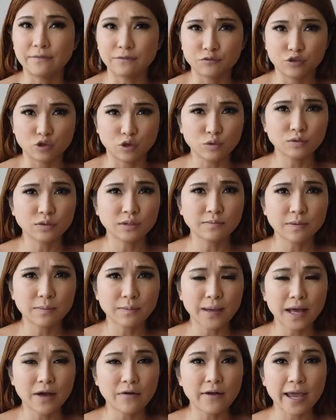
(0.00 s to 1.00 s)
I've told them
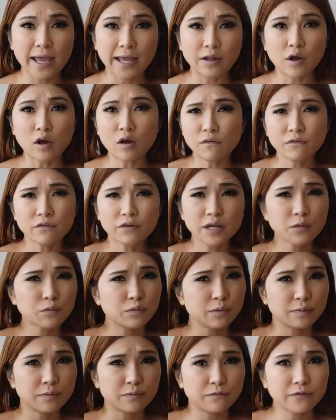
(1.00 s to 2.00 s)
about and hopefully
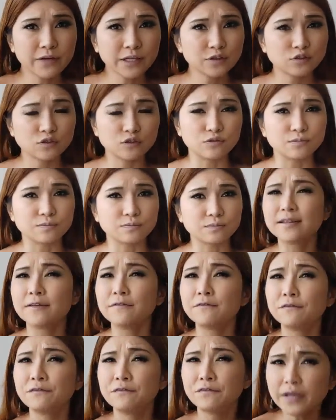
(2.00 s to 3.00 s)
will be fixed soon.
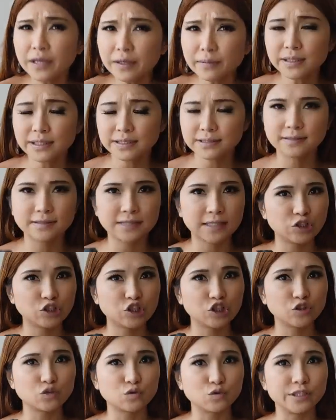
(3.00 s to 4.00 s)
The Femi's
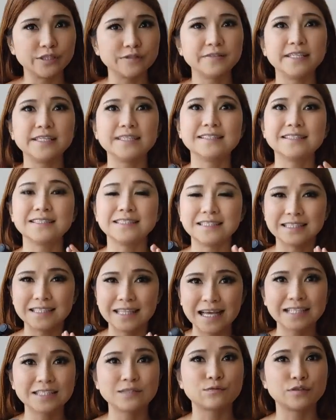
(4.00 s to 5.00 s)
touchscreen is
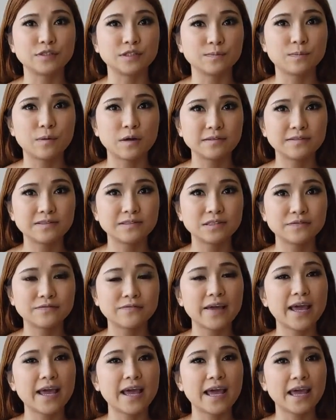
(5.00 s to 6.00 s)
less
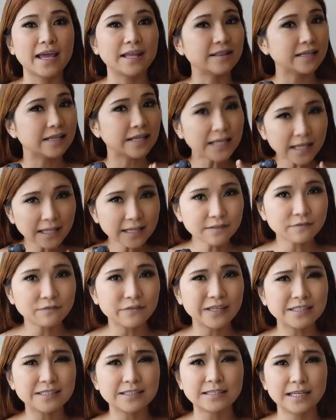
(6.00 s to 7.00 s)
responsive and the
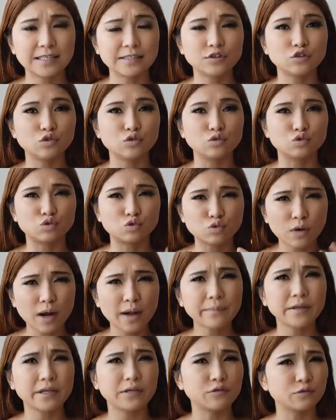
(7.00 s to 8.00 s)
interface tends to
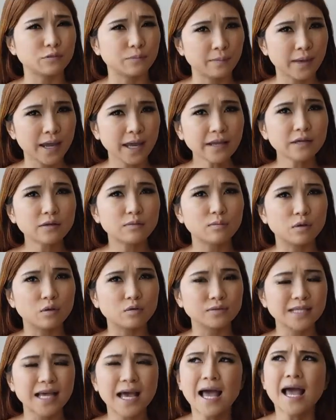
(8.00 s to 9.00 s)
drop into manual
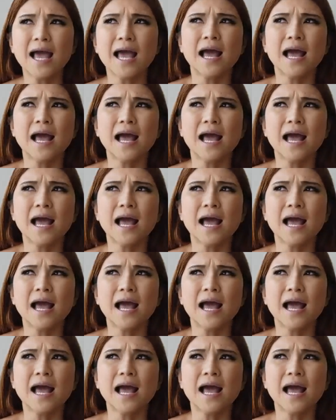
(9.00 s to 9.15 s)
mode.